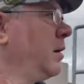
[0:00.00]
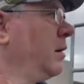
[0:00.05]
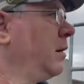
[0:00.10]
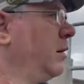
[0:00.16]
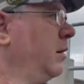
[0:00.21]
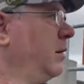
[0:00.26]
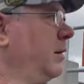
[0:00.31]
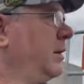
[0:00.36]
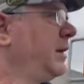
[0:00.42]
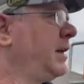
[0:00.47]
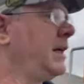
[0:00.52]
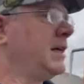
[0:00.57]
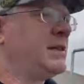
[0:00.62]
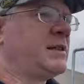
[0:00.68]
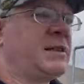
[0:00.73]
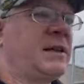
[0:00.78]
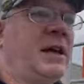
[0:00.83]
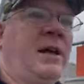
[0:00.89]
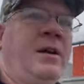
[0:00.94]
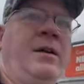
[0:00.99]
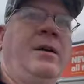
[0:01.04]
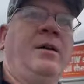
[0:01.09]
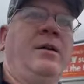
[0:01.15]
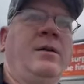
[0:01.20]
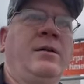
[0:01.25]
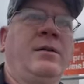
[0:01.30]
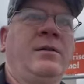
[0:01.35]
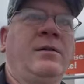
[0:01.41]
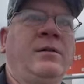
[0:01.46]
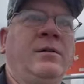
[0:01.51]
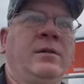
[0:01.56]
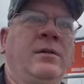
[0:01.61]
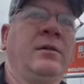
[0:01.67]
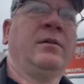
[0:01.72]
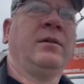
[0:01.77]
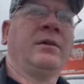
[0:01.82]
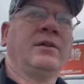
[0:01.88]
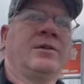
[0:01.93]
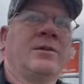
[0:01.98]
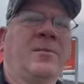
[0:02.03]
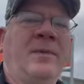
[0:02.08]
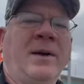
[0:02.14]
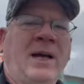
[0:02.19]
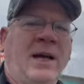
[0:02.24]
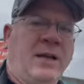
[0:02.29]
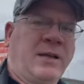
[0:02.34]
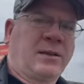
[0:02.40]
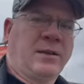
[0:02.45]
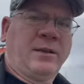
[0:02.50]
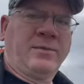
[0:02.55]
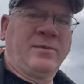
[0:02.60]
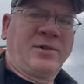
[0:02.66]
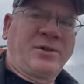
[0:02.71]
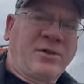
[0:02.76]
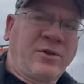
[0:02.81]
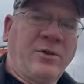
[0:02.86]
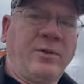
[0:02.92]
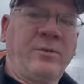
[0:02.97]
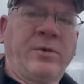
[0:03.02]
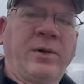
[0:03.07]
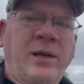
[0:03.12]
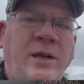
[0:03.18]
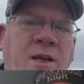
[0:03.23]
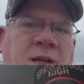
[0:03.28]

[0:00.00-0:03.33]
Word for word: with that said, let's go back. Let me show you what I got.